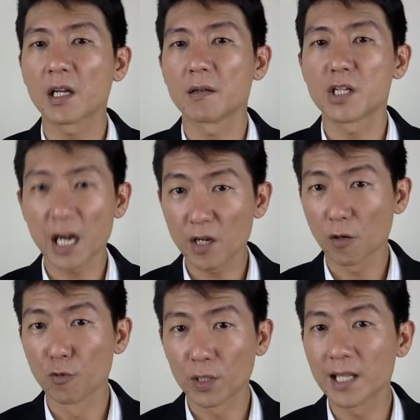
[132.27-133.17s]
chunk your
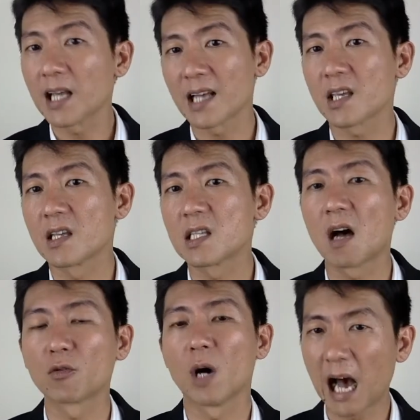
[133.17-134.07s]
routine taskings
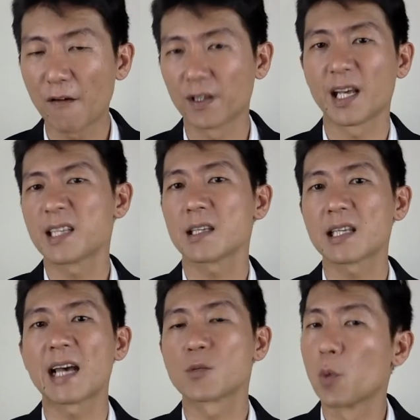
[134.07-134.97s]
down to half a day's
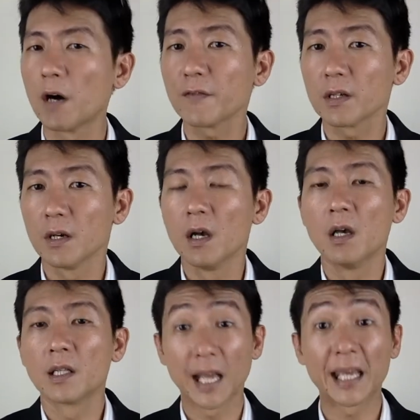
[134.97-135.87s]
size worth,
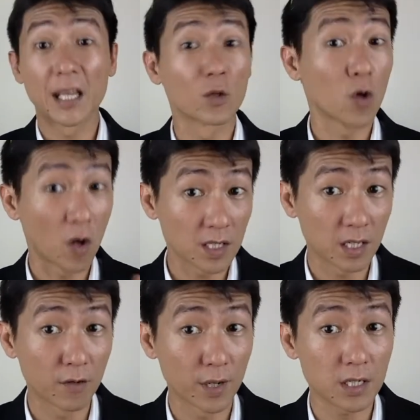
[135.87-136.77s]
taking into
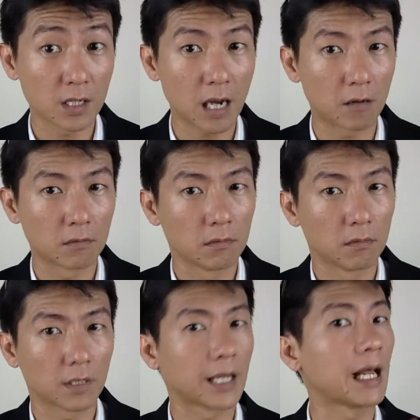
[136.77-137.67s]
consideration now
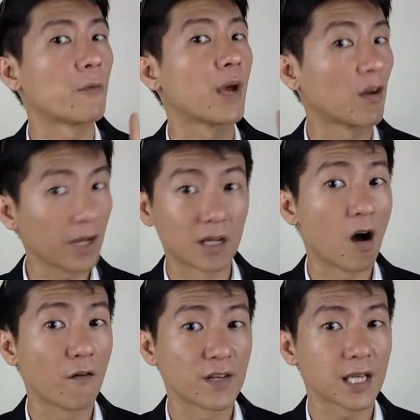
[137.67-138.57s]
we are not in the
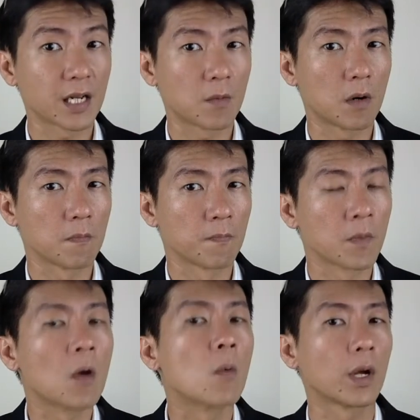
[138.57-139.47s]
office anymore.
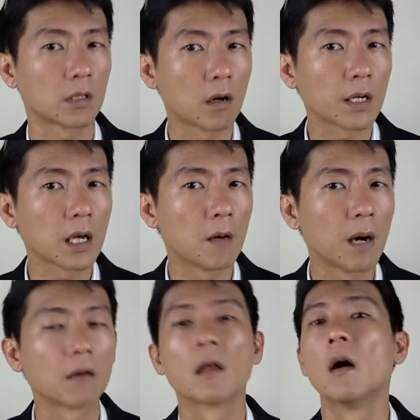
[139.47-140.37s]
We are talking
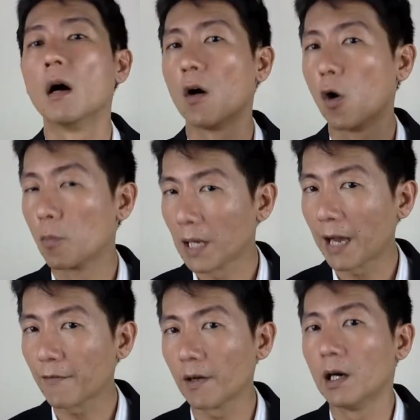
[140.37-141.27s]
about a home
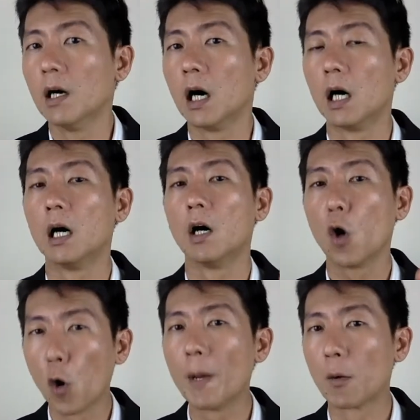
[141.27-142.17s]
life, a
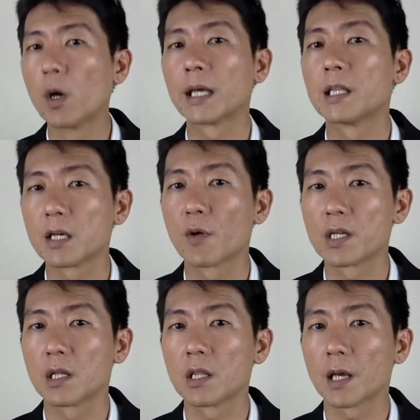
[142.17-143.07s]
home and work
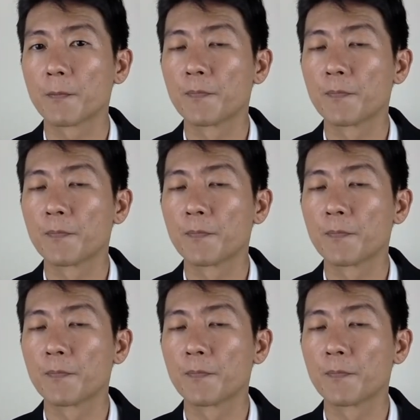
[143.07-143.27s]
integration thing.